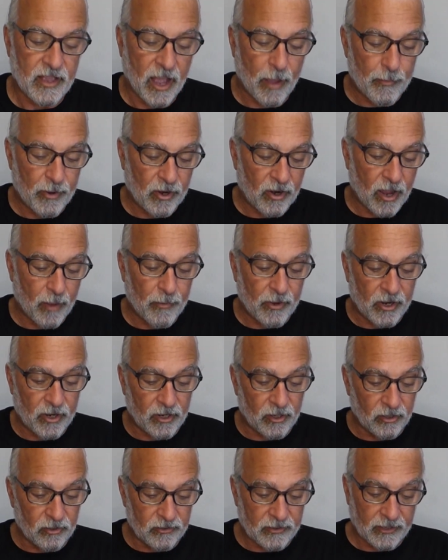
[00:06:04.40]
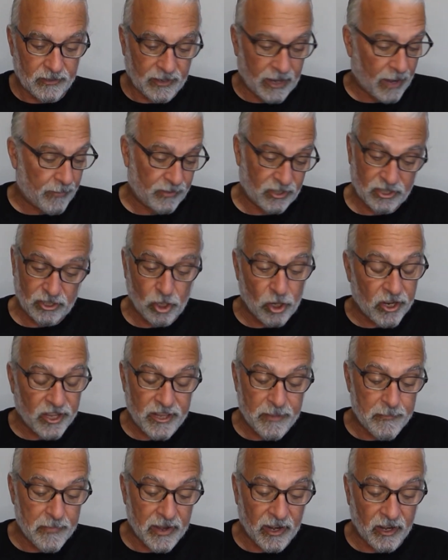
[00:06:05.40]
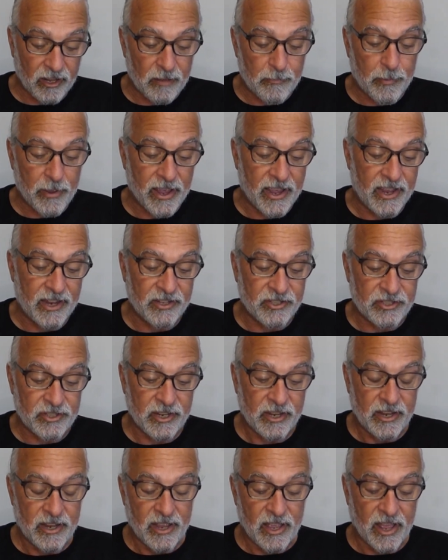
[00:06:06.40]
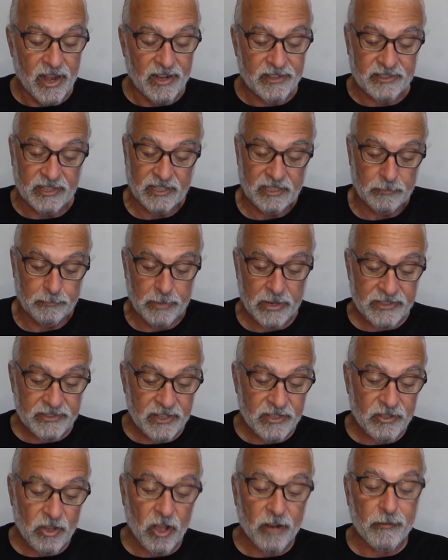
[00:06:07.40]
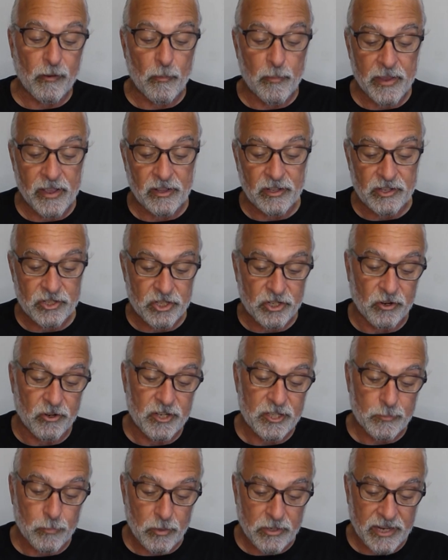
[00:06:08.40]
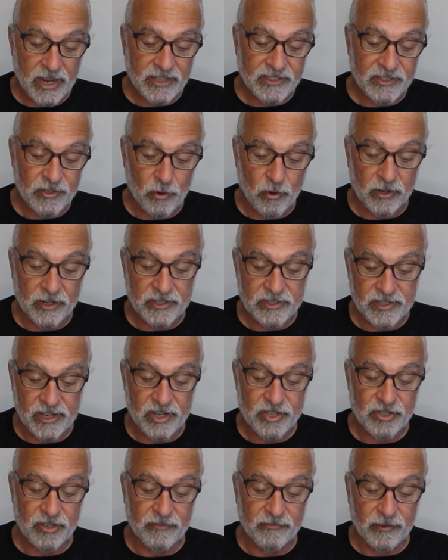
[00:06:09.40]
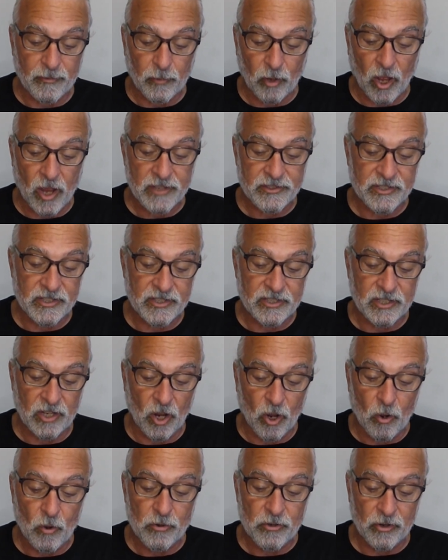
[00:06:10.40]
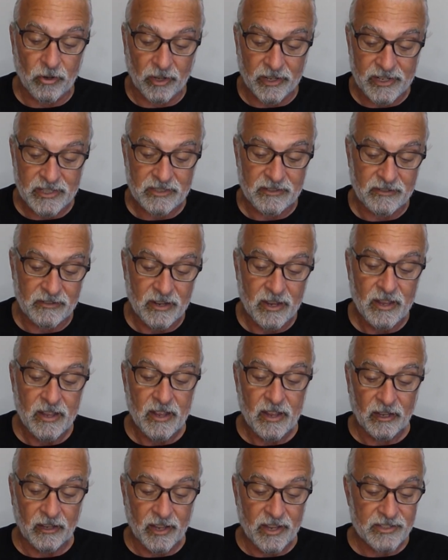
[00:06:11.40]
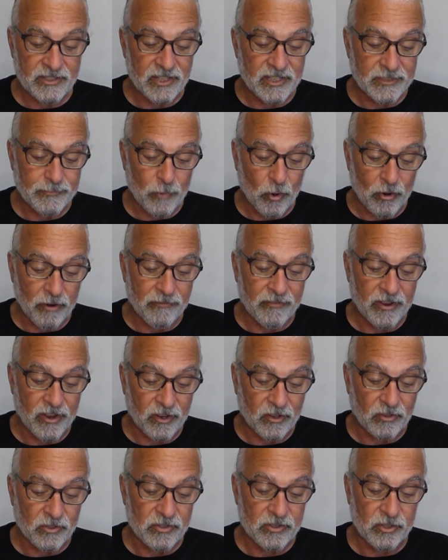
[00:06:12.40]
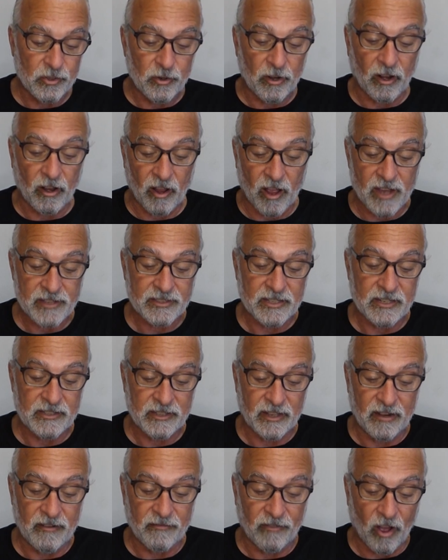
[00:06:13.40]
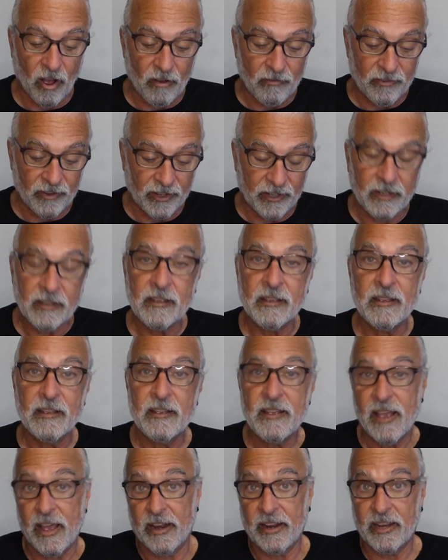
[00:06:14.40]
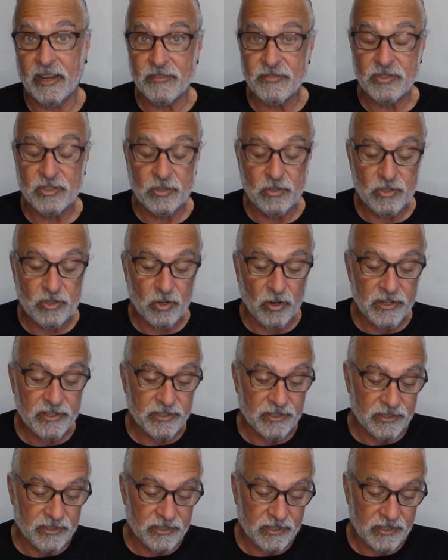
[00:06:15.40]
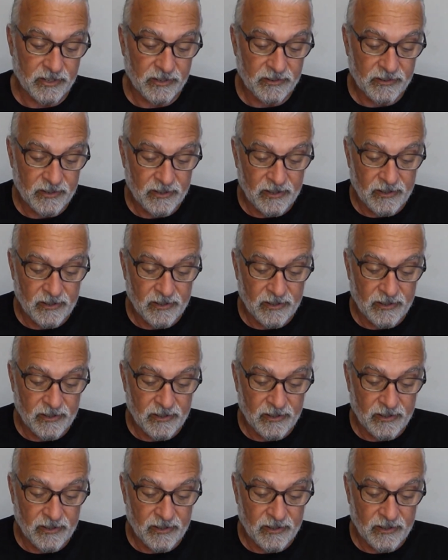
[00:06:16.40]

I just look in the middle of the page and it says business automobile insurance protects the organization from losses to owned or leased licensed motor vehicles due to losses involving, and it gives two choices.